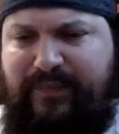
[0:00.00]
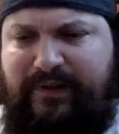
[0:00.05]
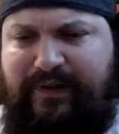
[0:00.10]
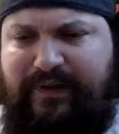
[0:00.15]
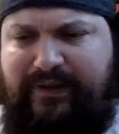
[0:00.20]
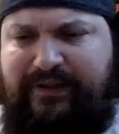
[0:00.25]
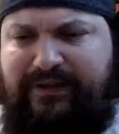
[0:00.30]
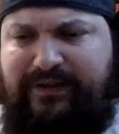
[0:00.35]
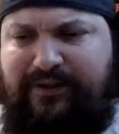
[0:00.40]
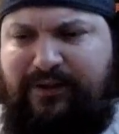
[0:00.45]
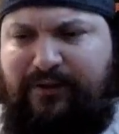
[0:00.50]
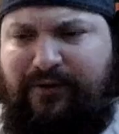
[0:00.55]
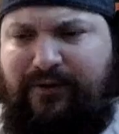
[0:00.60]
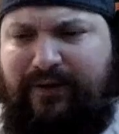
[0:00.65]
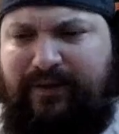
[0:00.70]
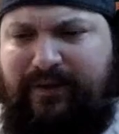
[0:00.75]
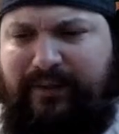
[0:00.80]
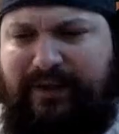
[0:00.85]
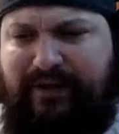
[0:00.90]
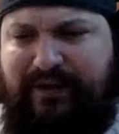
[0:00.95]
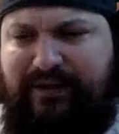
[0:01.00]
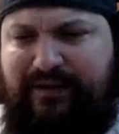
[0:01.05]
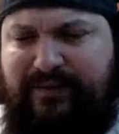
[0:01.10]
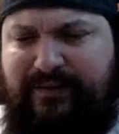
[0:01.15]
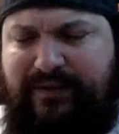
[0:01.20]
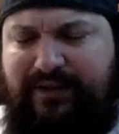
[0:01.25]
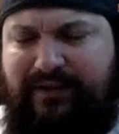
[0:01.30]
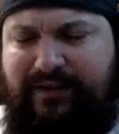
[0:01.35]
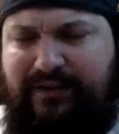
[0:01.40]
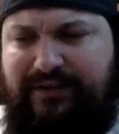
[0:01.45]
So I'm not gonna
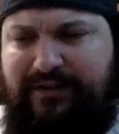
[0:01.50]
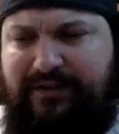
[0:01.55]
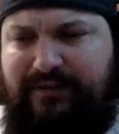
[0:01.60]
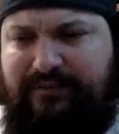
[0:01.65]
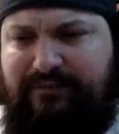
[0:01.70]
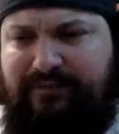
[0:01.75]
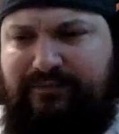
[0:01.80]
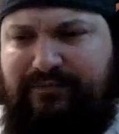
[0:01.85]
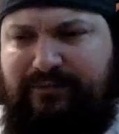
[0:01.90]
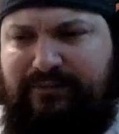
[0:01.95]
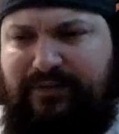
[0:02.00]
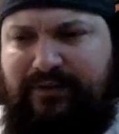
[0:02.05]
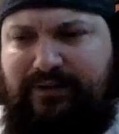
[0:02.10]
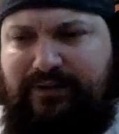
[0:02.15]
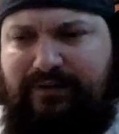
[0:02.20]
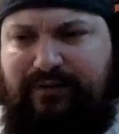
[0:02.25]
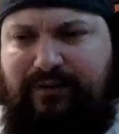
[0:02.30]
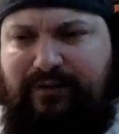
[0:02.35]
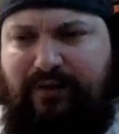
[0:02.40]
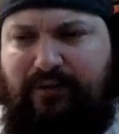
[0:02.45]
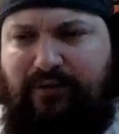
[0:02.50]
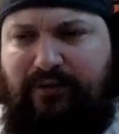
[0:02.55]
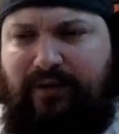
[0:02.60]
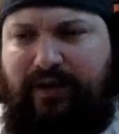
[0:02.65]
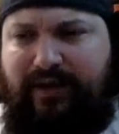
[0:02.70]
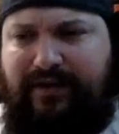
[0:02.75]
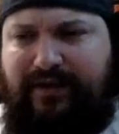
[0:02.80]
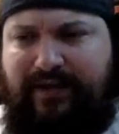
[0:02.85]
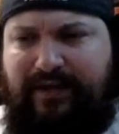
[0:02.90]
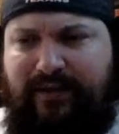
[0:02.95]
spend a whole
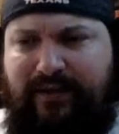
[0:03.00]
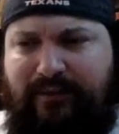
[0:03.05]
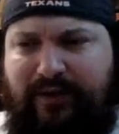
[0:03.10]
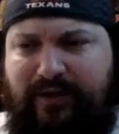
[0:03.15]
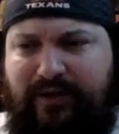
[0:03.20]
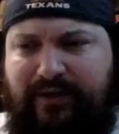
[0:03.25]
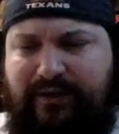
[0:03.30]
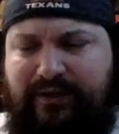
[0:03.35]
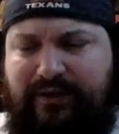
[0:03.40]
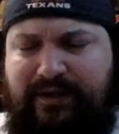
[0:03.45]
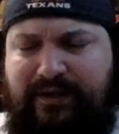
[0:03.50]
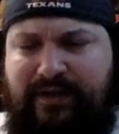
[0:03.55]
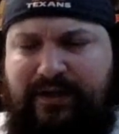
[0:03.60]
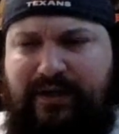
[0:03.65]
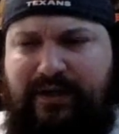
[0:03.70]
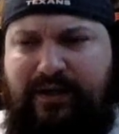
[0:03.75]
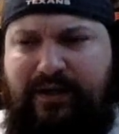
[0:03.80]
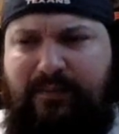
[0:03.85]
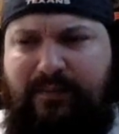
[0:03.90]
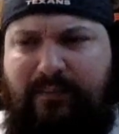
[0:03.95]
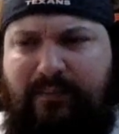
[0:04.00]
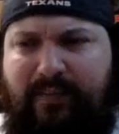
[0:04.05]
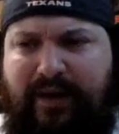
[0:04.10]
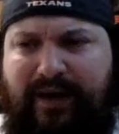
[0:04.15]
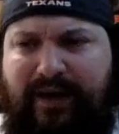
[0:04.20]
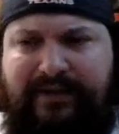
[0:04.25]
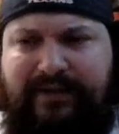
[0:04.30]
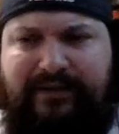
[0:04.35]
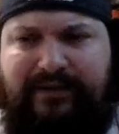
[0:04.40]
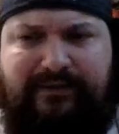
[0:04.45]
lot of time on it.
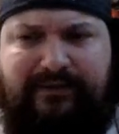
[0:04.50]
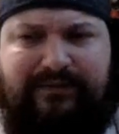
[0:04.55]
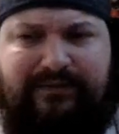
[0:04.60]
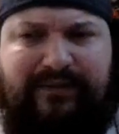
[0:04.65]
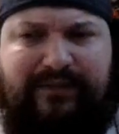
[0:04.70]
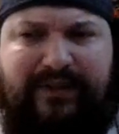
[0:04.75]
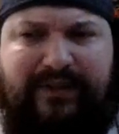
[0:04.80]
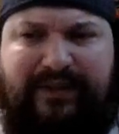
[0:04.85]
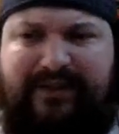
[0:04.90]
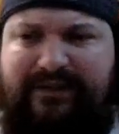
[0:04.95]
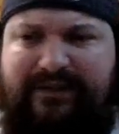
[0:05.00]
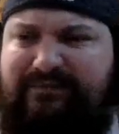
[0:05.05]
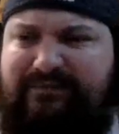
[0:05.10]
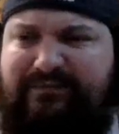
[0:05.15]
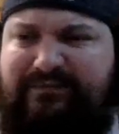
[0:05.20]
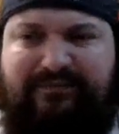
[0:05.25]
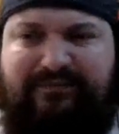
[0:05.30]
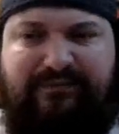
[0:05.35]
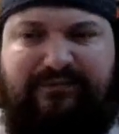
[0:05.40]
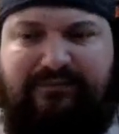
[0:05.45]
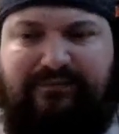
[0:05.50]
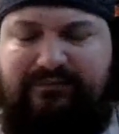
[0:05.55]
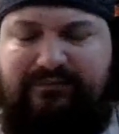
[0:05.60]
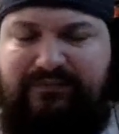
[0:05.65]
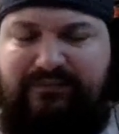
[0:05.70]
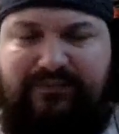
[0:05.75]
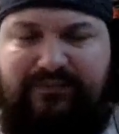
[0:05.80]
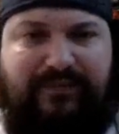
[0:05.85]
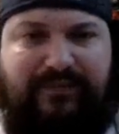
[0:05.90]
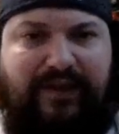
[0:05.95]
But like,
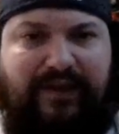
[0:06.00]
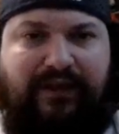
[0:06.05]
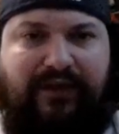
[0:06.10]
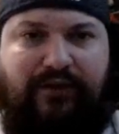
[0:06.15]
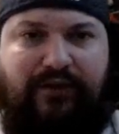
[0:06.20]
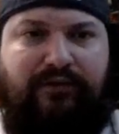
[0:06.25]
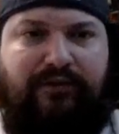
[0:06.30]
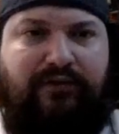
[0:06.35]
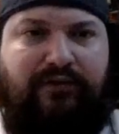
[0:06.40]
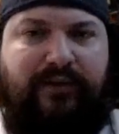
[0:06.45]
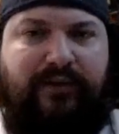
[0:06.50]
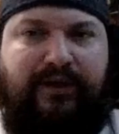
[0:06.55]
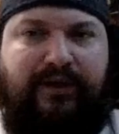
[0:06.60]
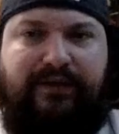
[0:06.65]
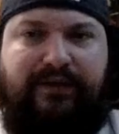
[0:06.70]
didn't do it for me.